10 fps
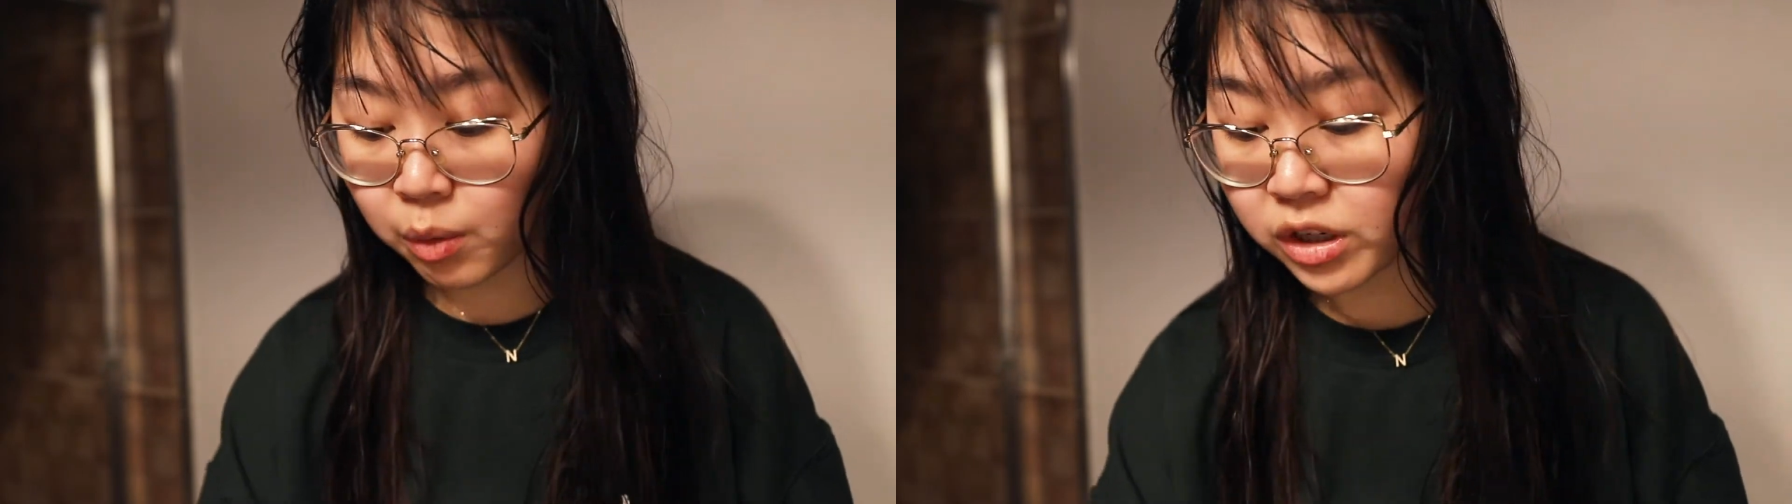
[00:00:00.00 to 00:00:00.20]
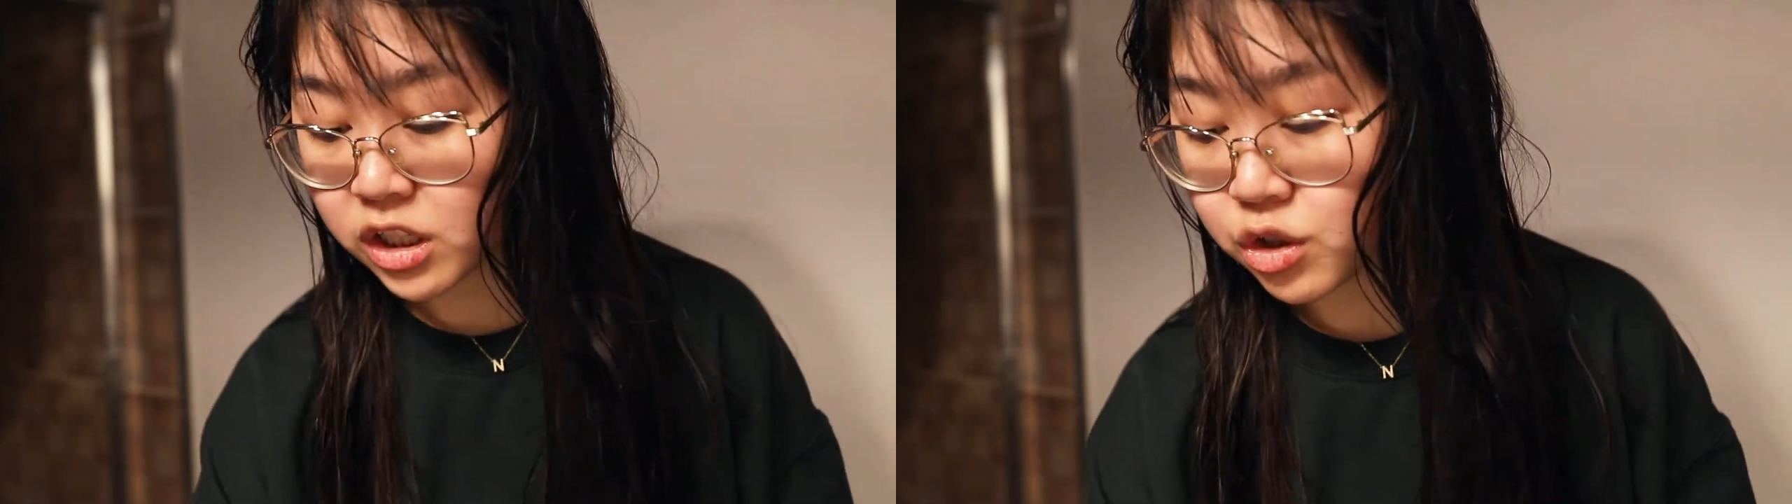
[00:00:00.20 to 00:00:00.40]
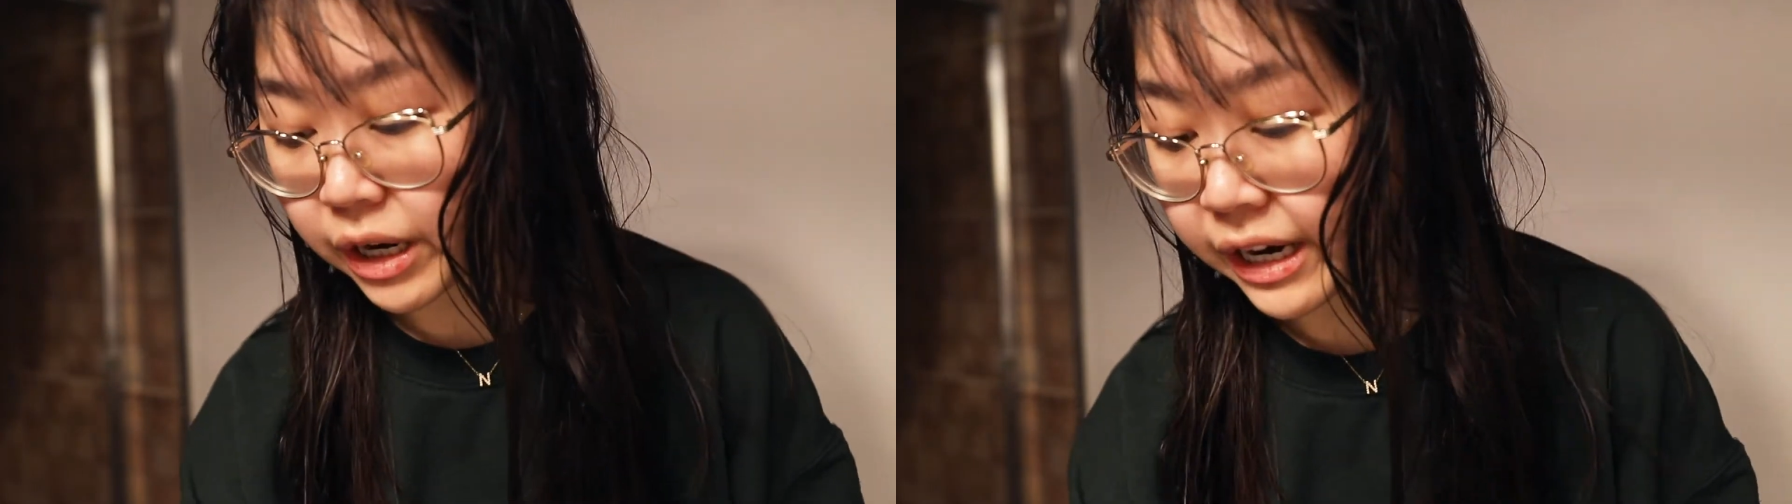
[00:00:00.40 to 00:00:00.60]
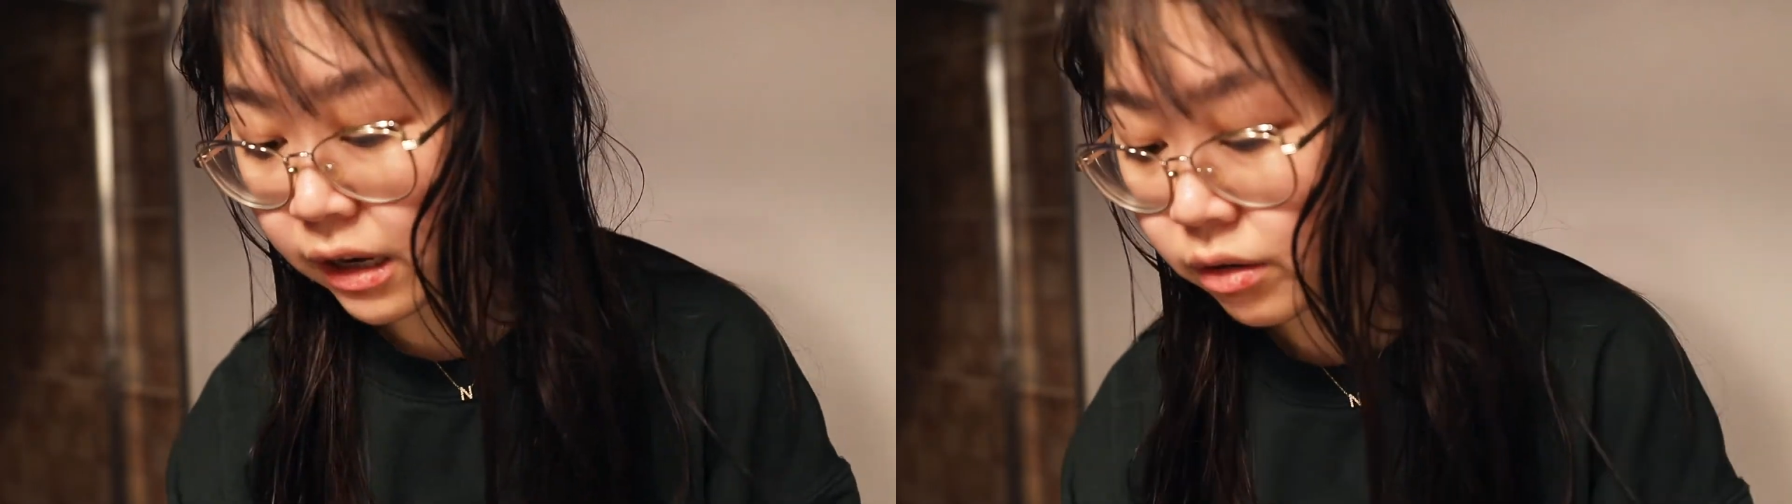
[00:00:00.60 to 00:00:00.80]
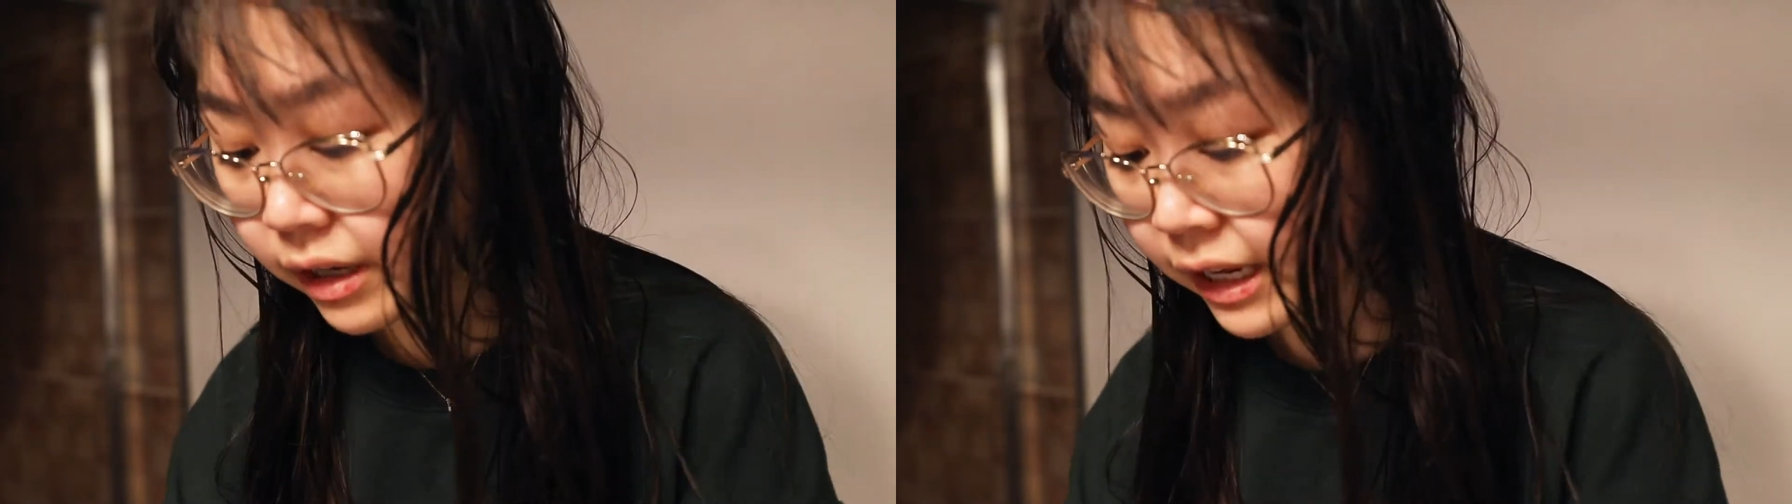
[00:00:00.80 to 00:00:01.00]
wanted to try it
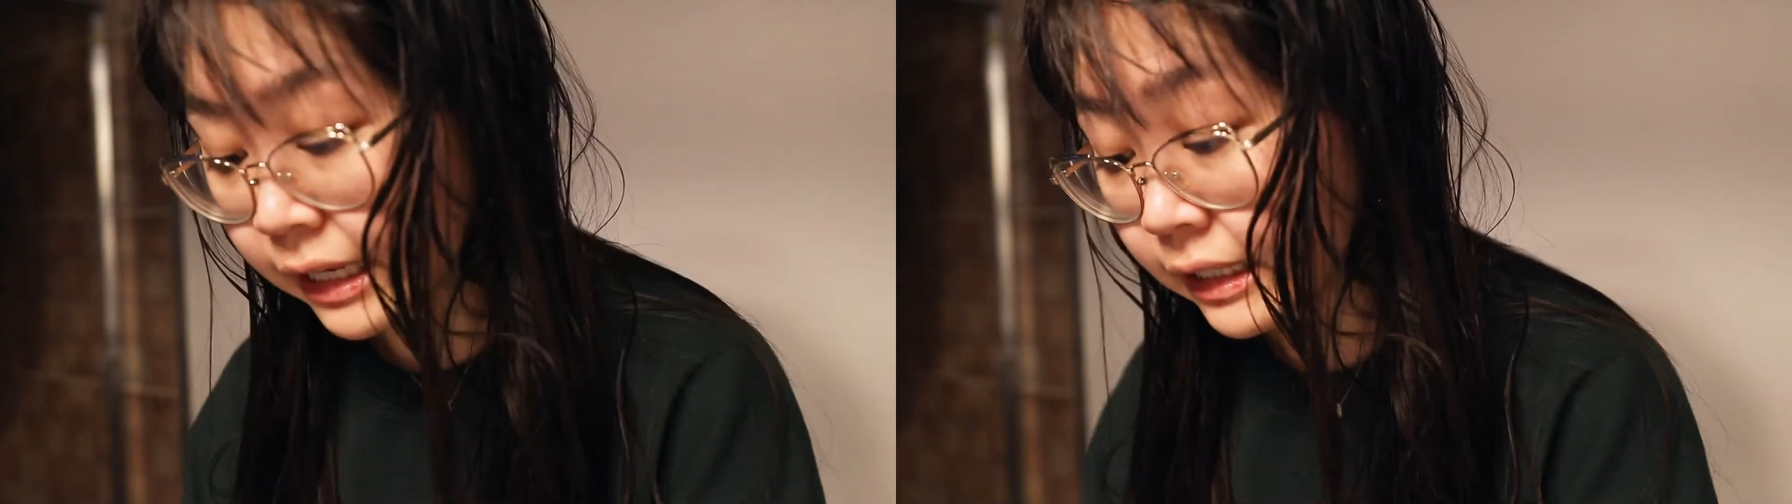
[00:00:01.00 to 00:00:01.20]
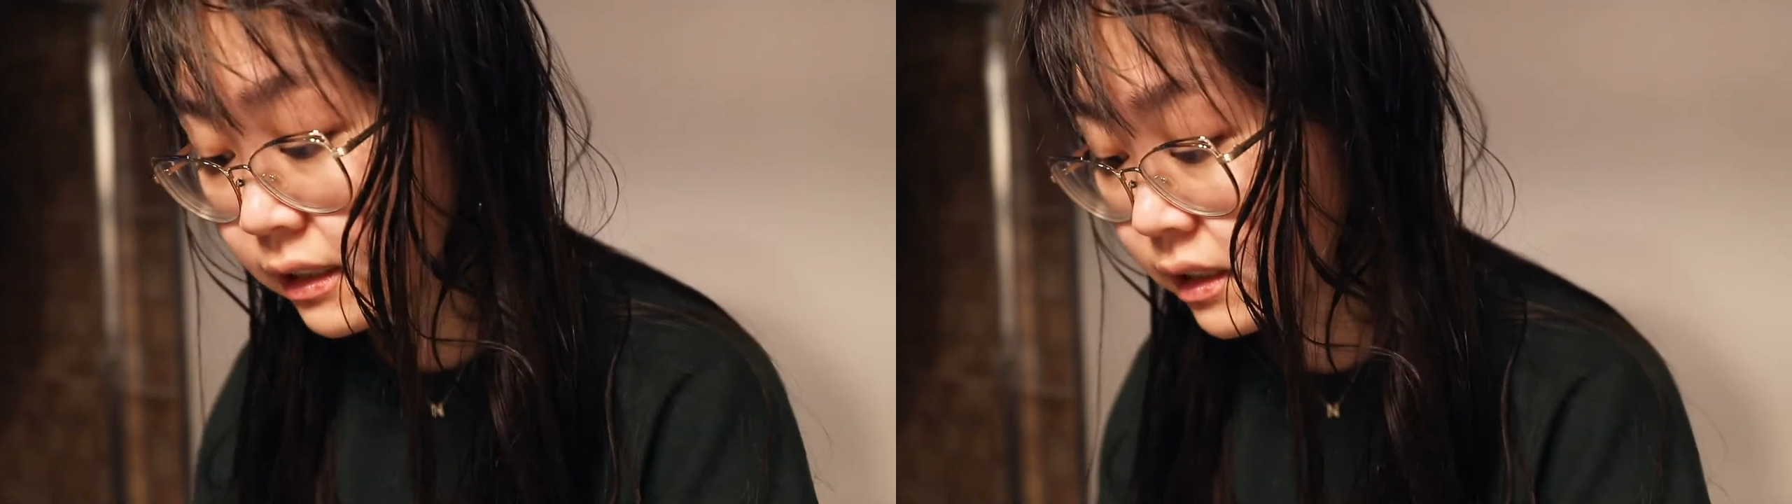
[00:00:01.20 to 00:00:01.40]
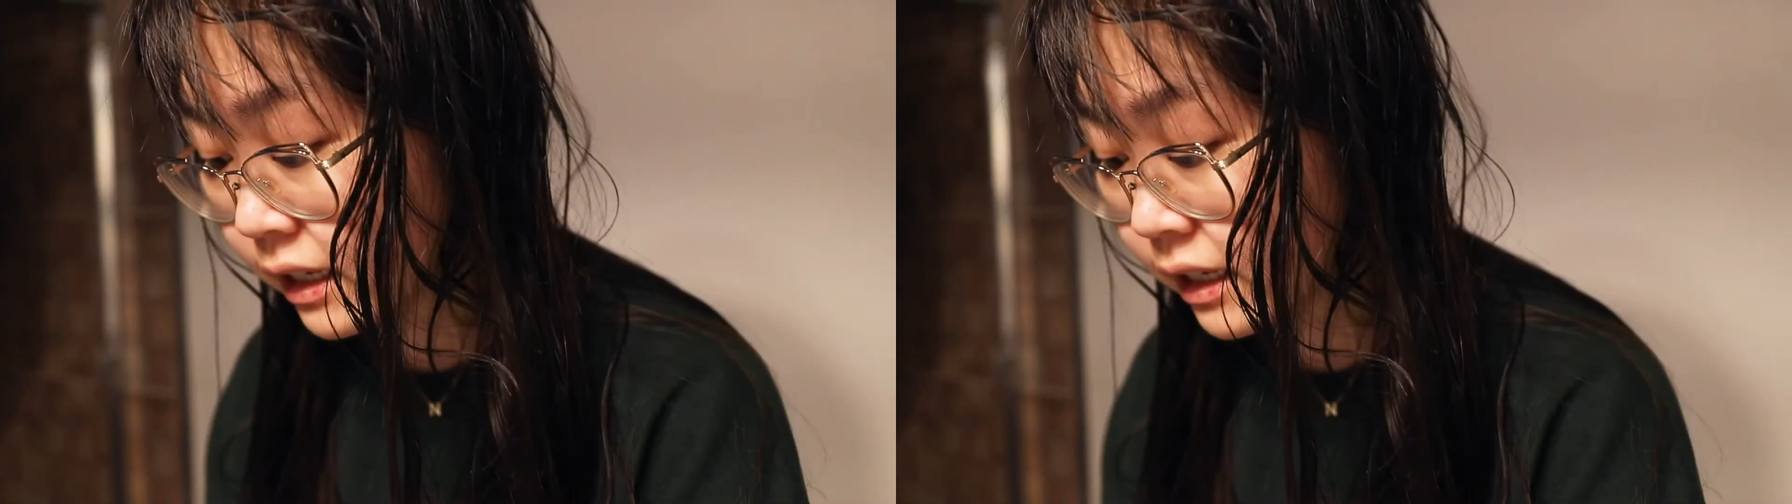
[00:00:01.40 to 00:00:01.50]
out, and